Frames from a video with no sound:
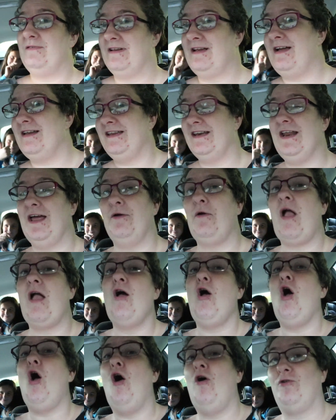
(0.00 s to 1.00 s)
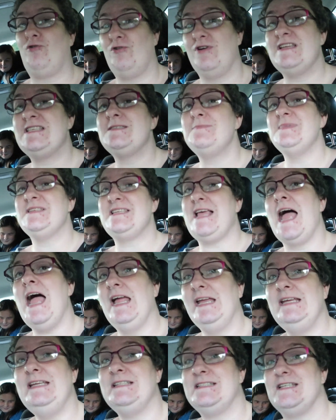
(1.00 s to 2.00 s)
to, you know, Christmas
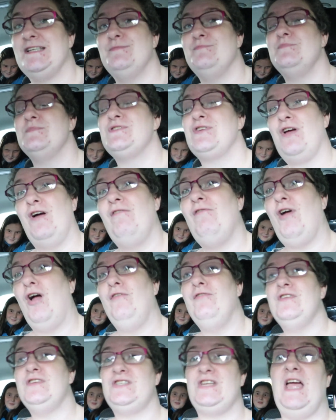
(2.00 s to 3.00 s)
items are on the